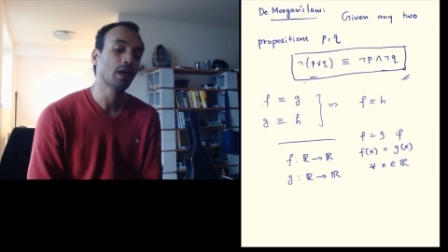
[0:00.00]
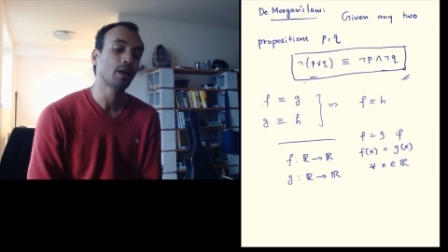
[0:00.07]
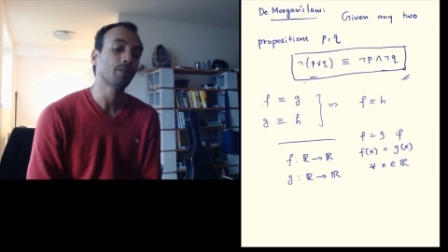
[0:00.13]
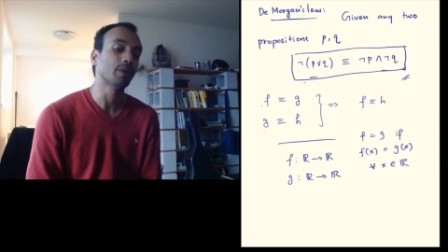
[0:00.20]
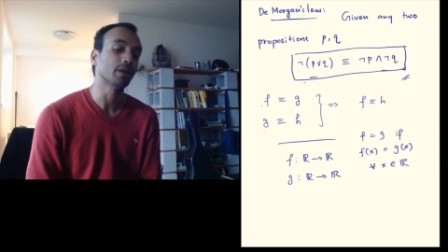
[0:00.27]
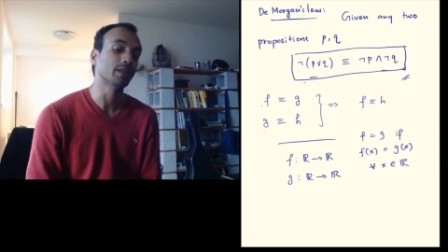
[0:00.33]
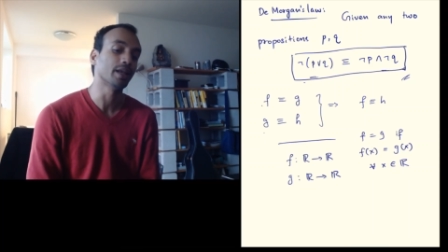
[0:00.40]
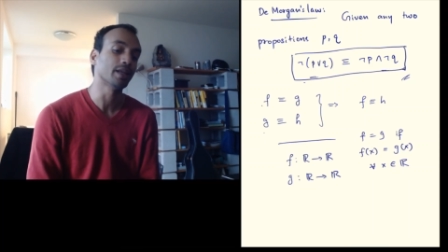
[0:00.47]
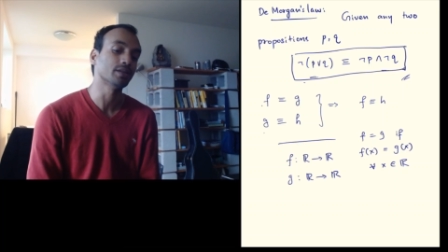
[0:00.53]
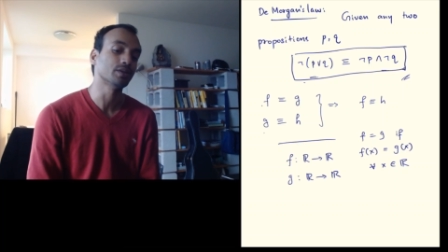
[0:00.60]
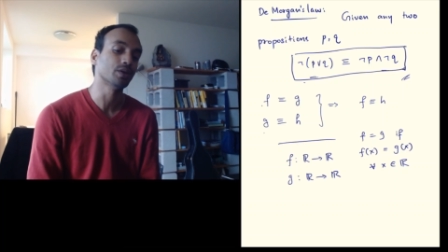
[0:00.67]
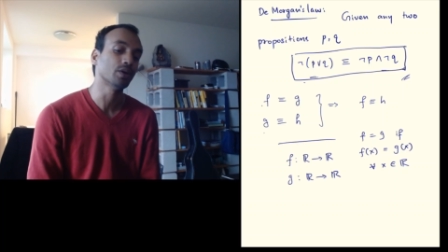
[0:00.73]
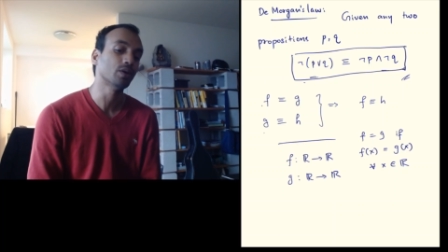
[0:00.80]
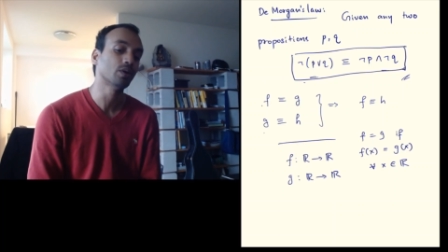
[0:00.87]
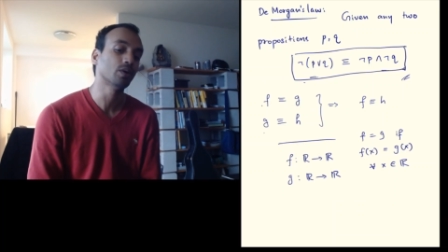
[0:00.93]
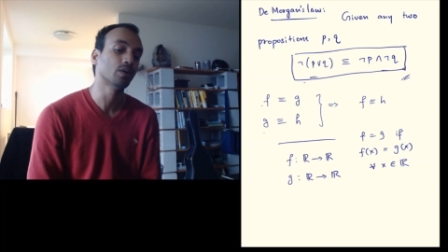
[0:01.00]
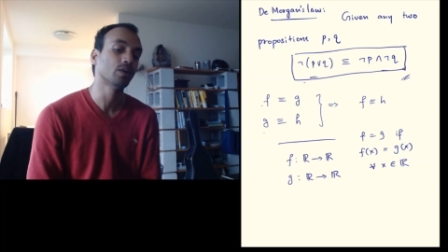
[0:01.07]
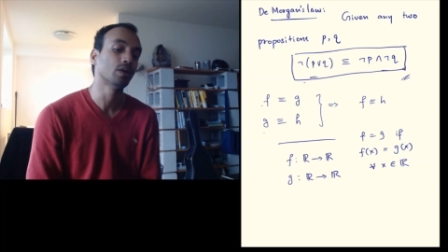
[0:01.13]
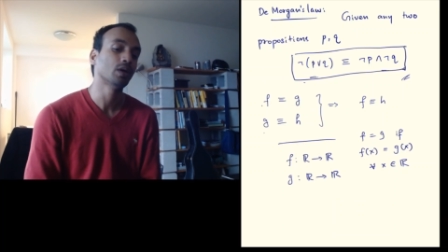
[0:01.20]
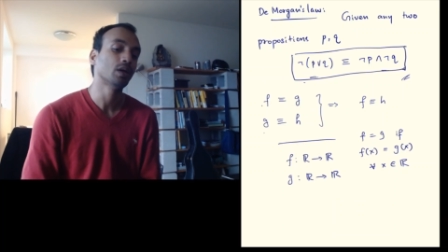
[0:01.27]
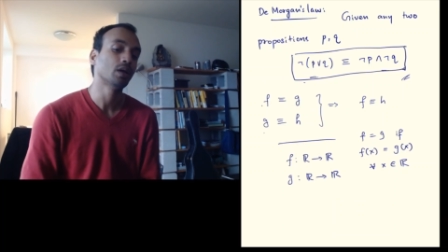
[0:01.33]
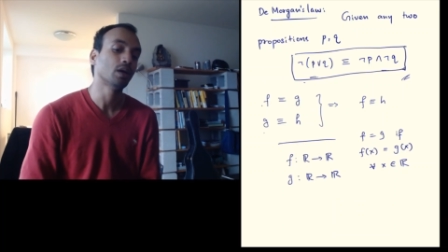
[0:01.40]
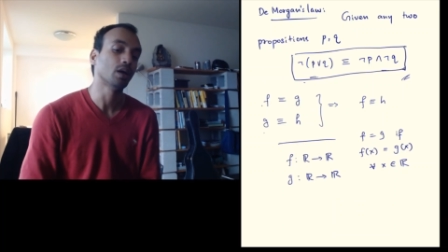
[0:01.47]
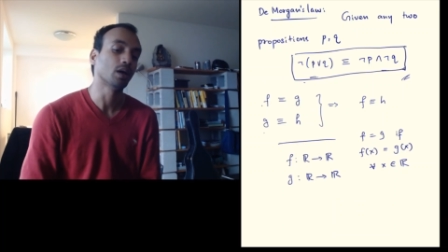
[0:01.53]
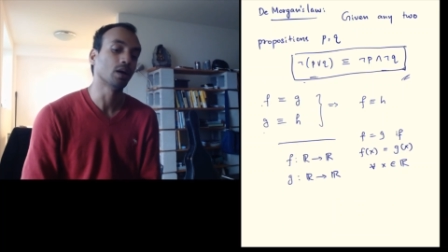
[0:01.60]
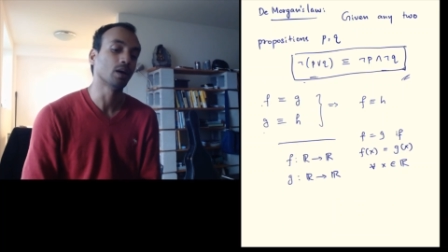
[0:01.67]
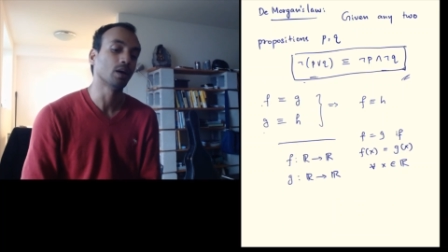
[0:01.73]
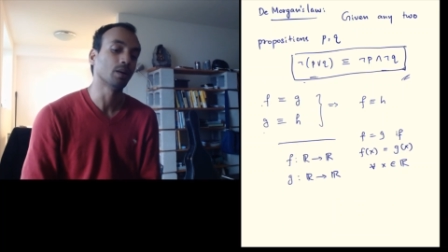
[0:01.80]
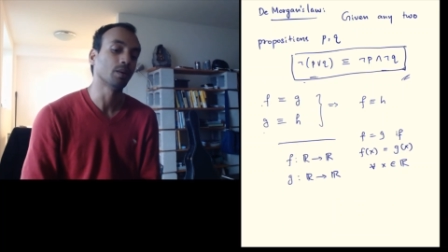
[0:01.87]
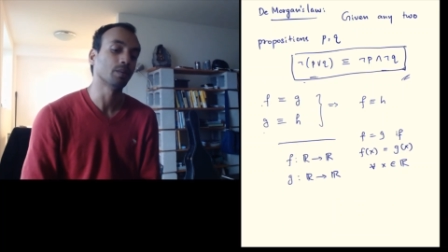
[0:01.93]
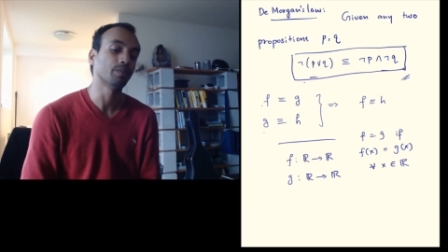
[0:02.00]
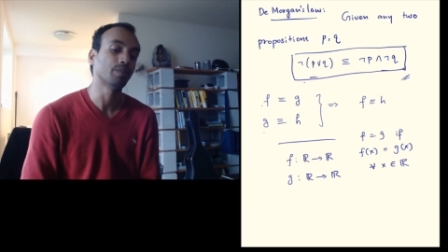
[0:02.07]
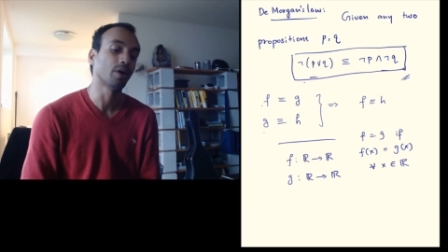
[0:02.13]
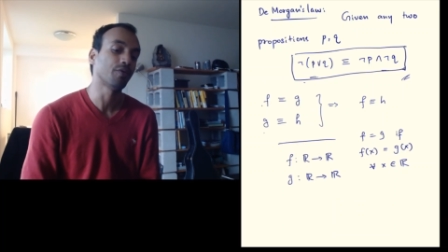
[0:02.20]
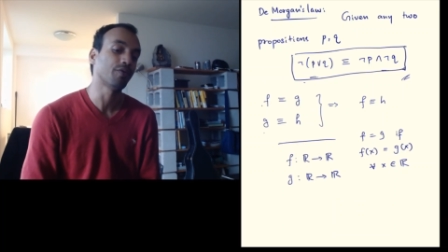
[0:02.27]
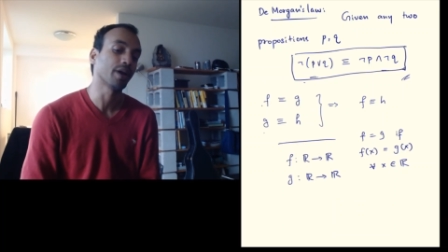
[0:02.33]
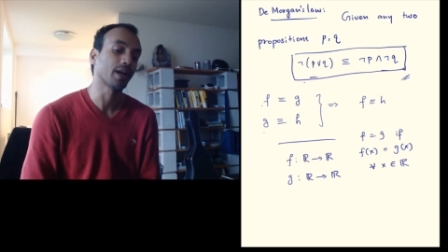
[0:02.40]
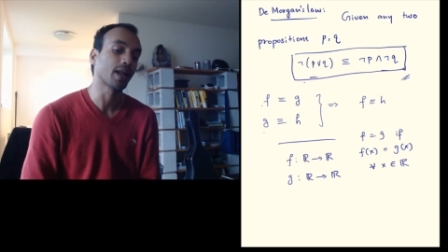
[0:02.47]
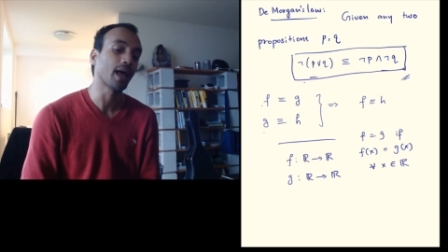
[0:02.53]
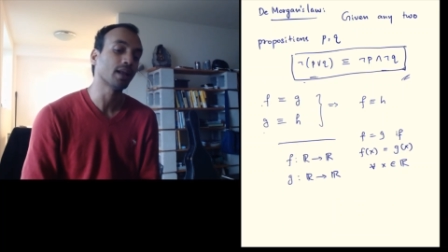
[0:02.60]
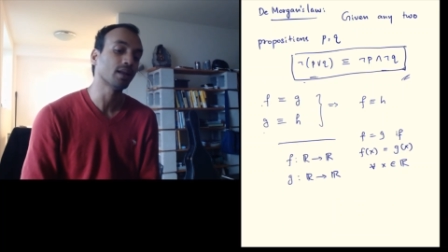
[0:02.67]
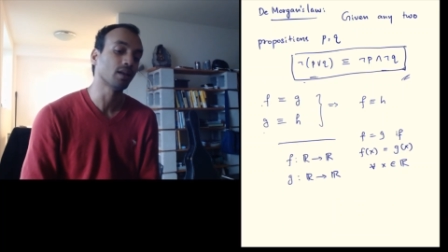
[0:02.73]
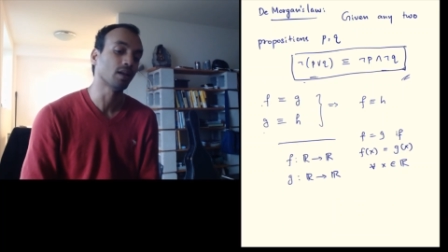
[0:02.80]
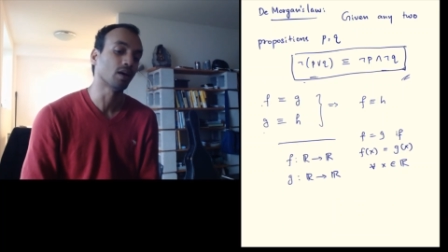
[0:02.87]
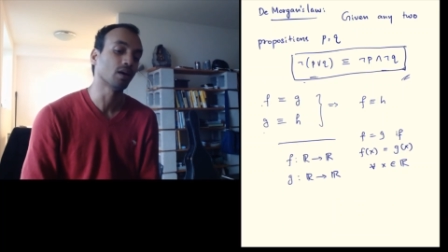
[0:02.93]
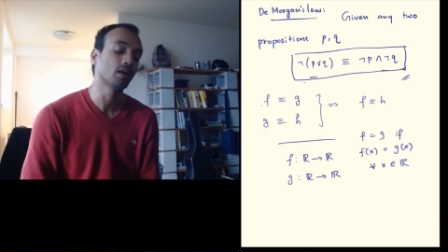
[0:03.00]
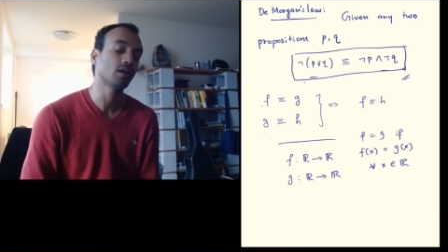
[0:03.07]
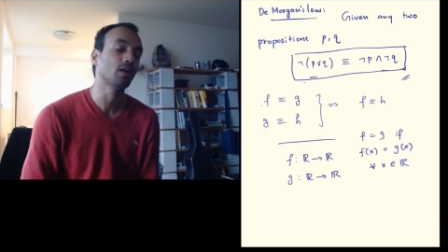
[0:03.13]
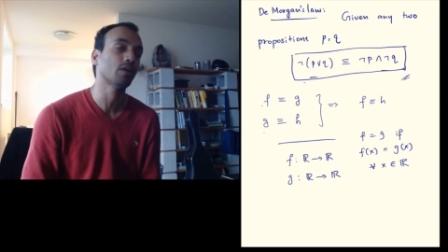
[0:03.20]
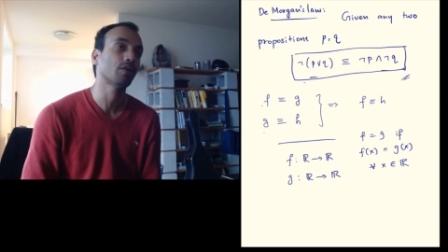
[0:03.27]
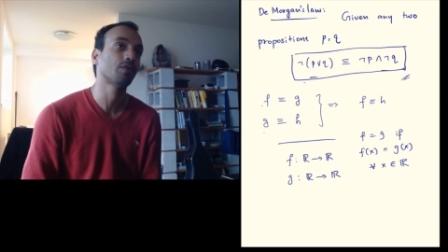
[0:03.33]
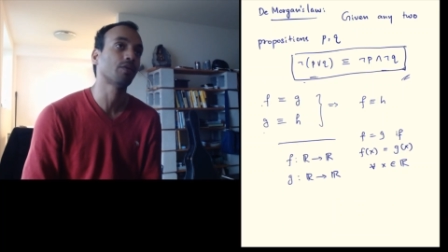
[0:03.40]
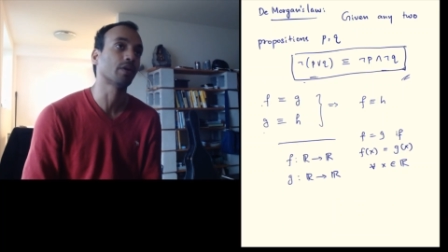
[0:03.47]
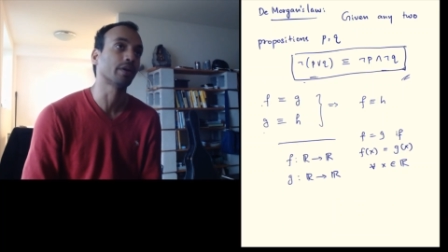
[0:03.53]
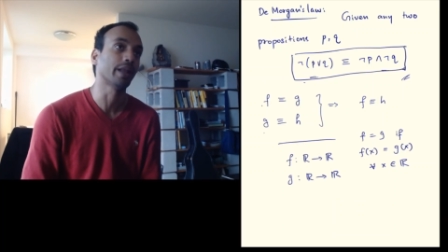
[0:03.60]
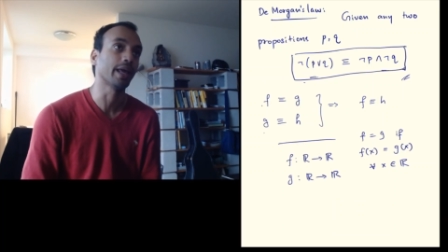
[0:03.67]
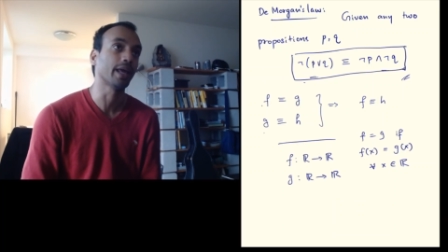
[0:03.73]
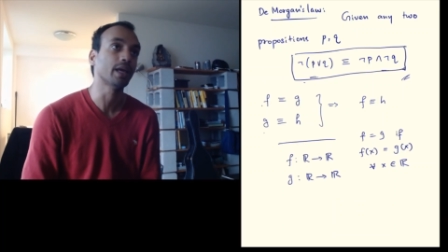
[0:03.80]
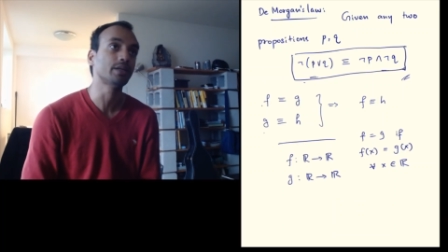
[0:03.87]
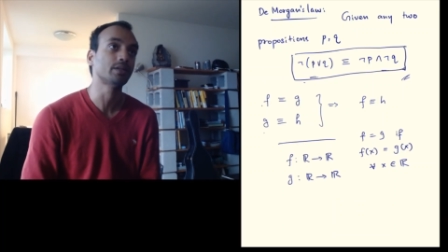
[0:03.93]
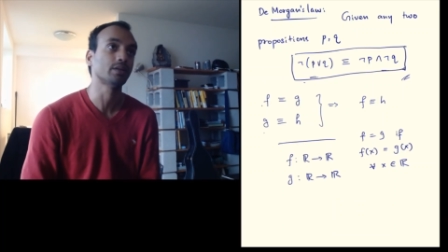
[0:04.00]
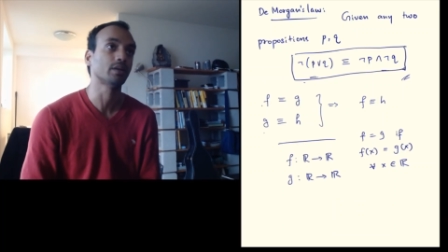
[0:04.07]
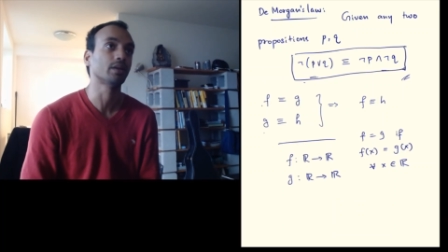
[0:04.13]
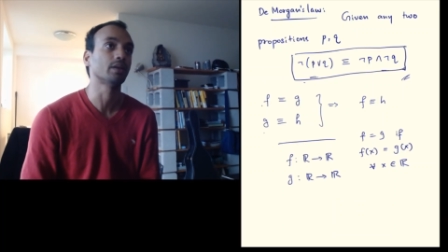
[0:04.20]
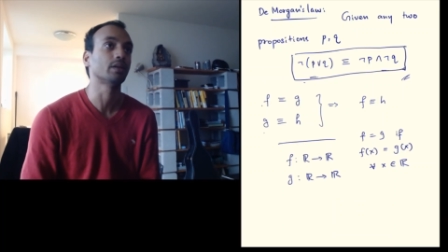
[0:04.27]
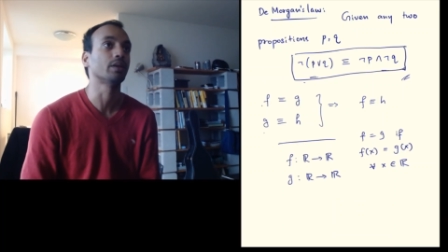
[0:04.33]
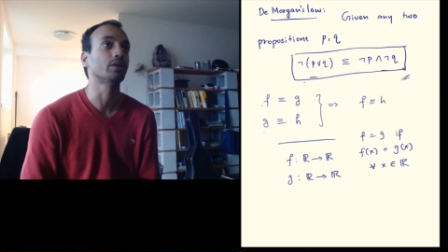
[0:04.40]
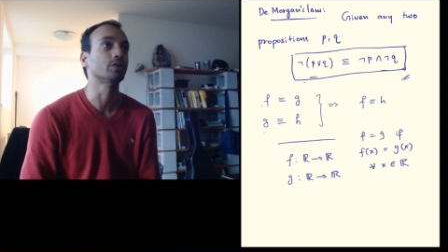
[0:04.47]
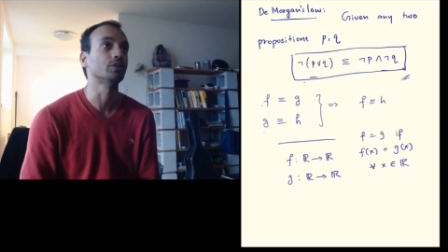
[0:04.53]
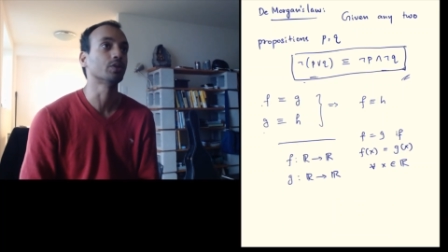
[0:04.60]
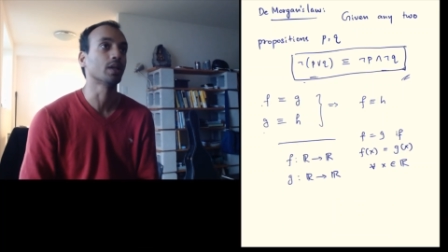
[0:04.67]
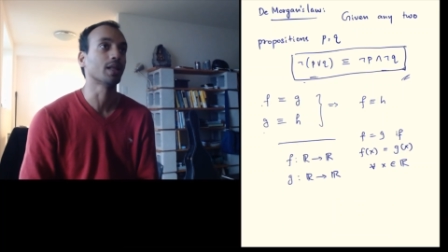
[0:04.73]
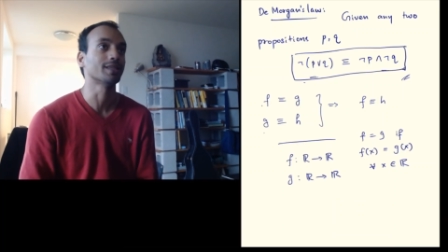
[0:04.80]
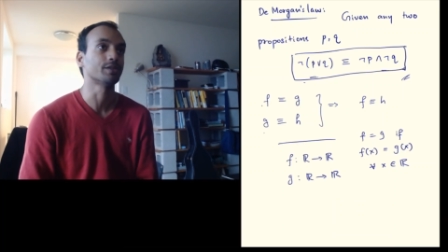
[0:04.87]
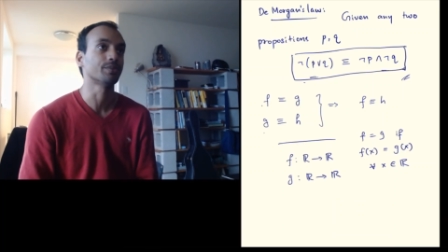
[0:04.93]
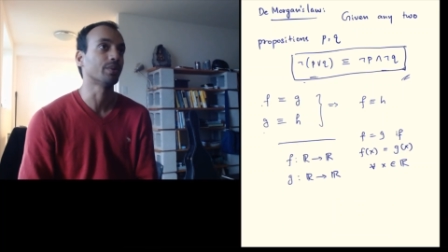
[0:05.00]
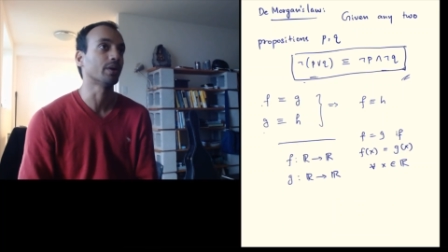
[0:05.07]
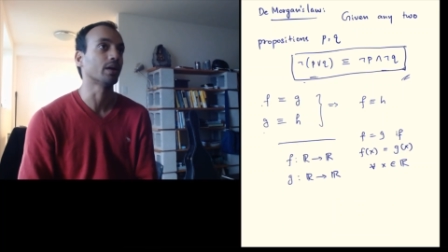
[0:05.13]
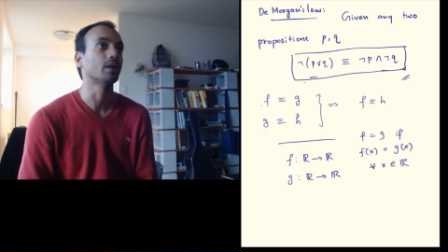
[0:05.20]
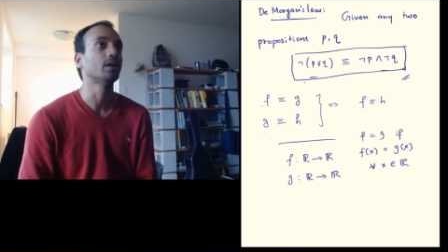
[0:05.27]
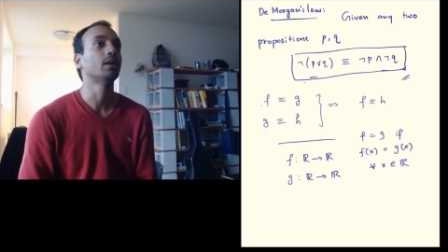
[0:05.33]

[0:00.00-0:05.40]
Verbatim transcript: but there is no uh, perfect analog for negation in the usual algebra.